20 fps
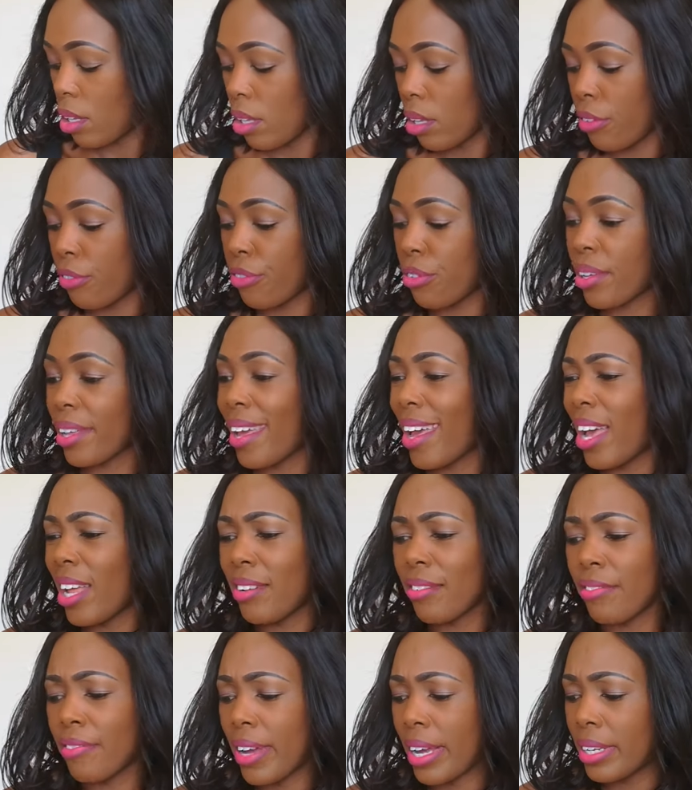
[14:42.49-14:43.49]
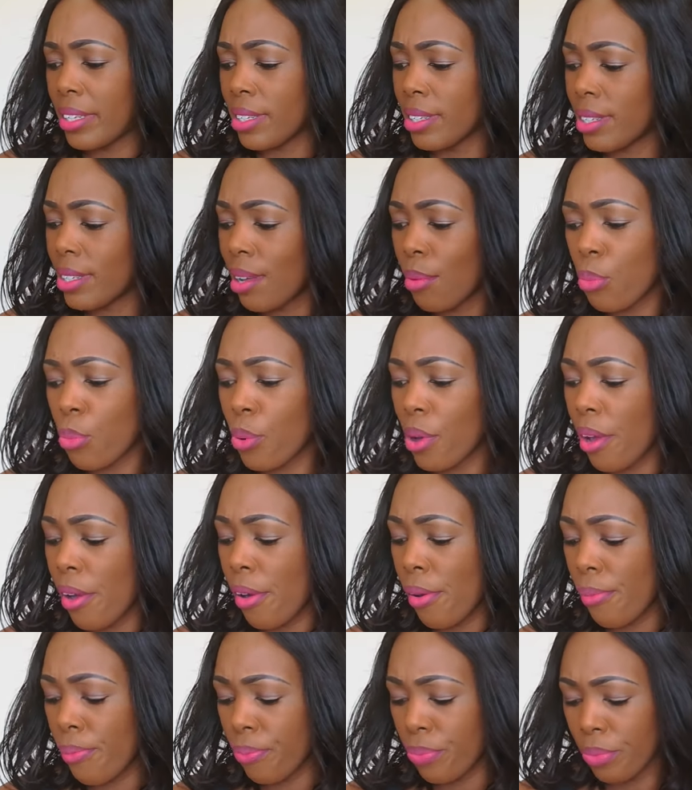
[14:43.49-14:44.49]
If you can find it
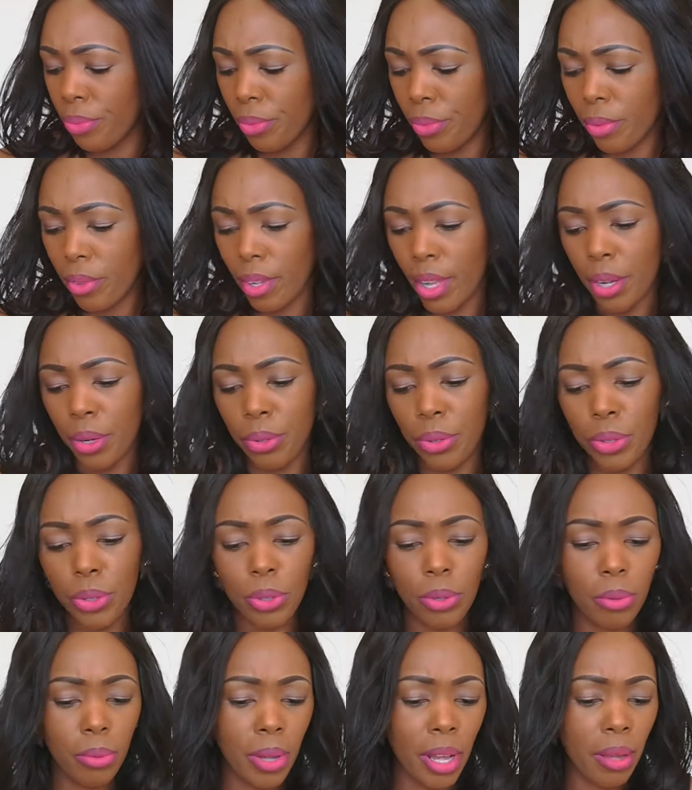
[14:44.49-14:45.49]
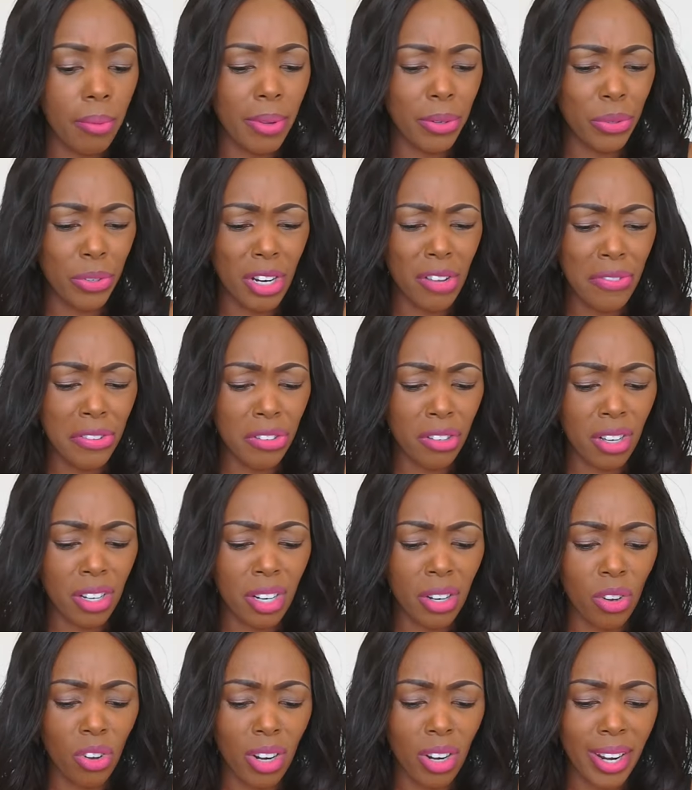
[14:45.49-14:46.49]
somewhere, I don't know. I don't know if it's
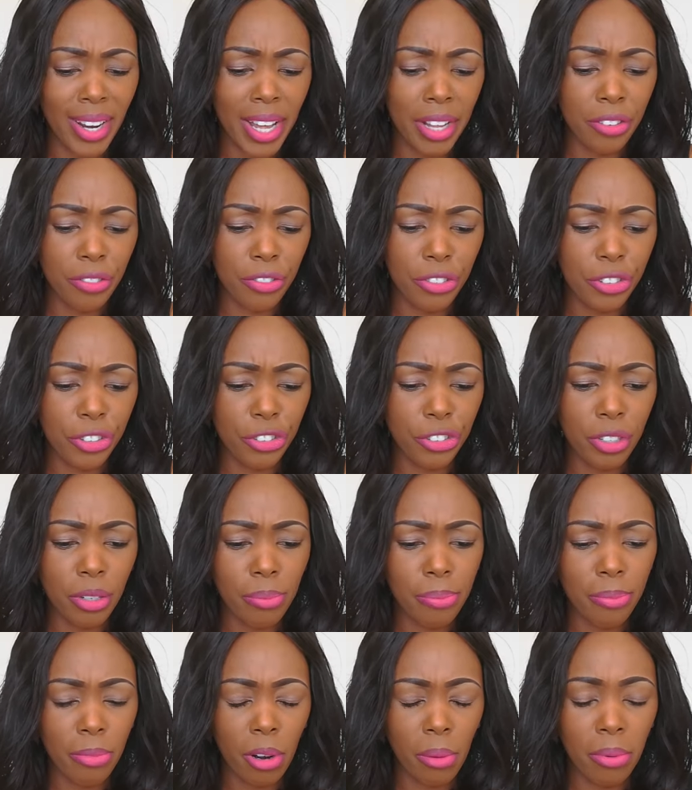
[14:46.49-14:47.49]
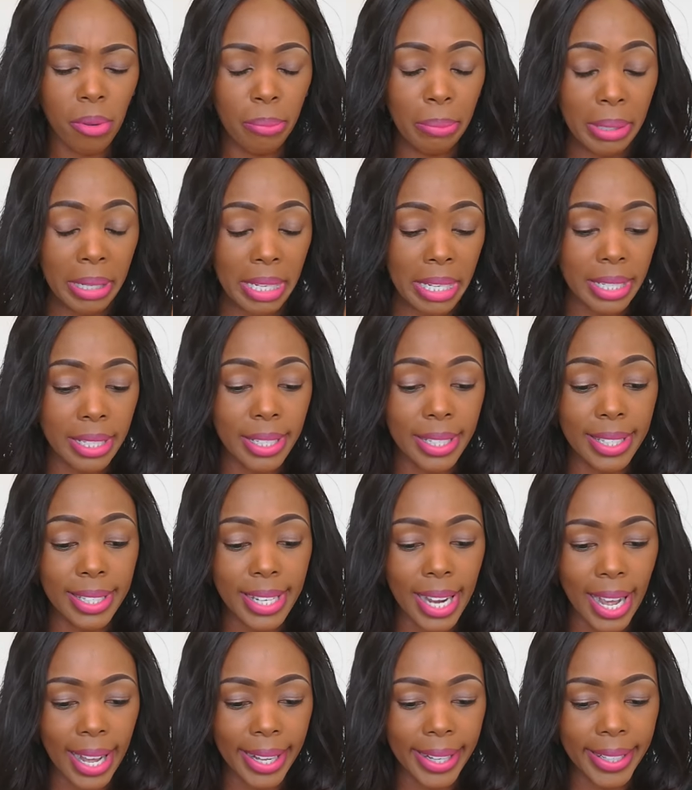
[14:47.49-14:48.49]
got an online version. Probably it
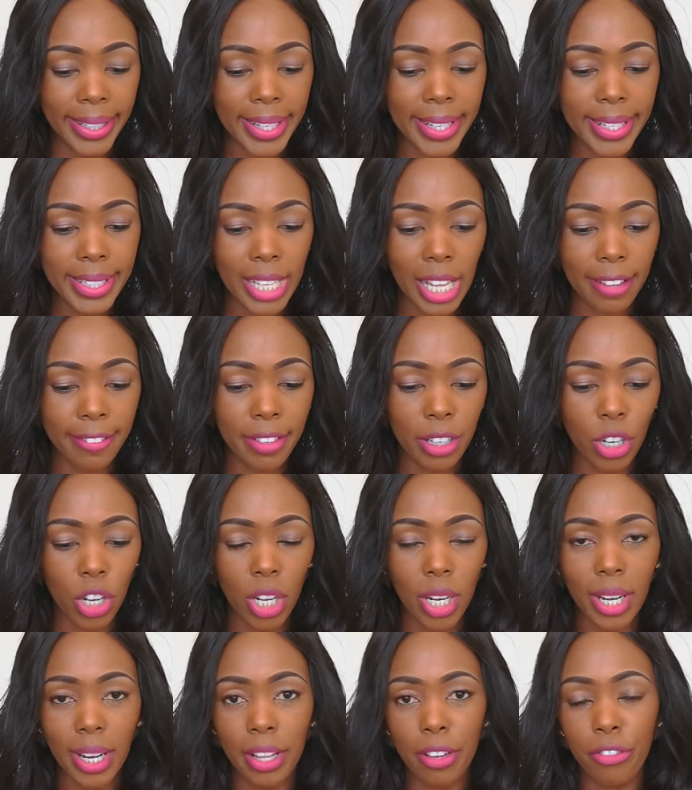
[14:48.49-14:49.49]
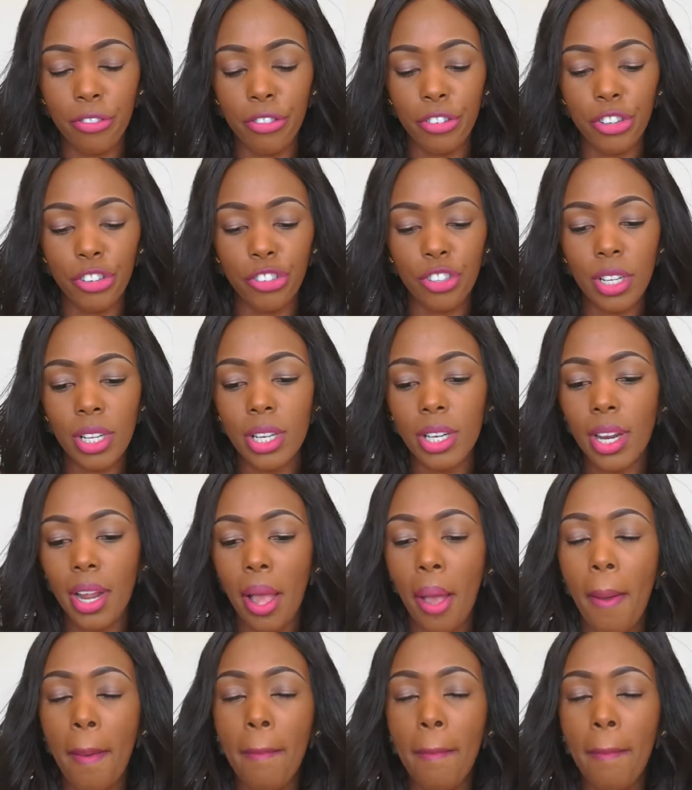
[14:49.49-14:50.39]
does have an online version.